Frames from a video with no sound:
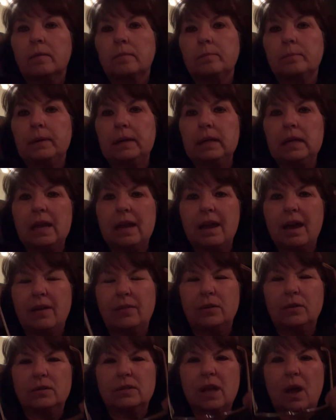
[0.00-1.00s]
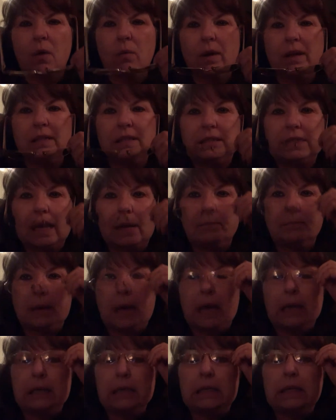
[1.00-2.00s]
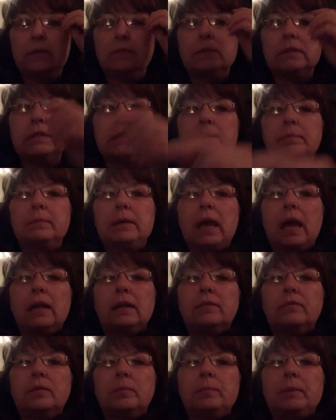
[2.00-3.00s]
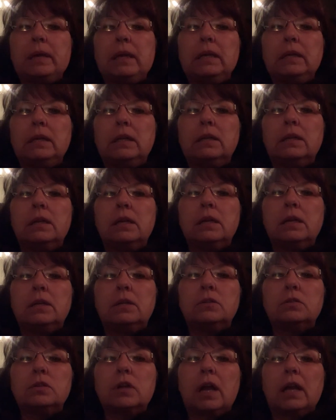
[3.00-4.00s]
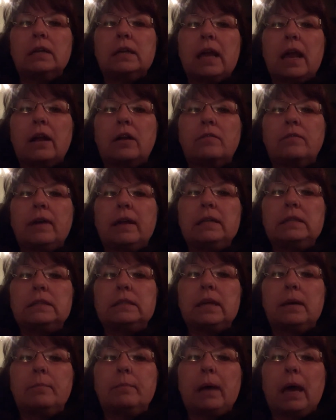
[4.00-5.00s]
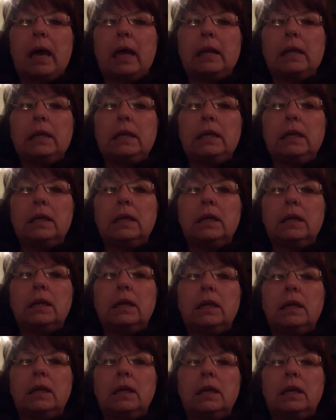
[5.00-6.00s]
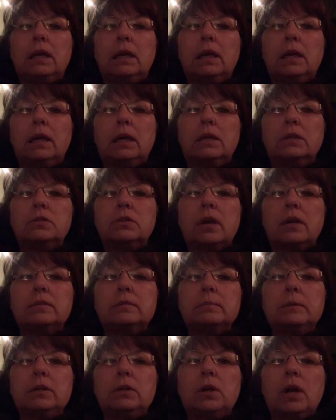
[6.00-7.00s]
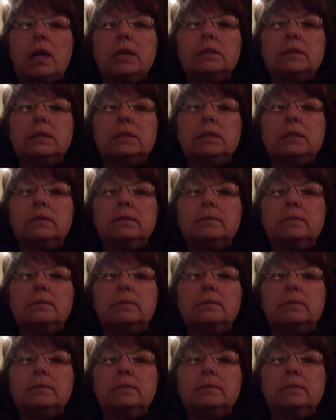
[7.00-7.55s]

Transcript: But yeah, there's always somebody giving some kind of opinion, trying to aggravate somebody. It drives me crazy.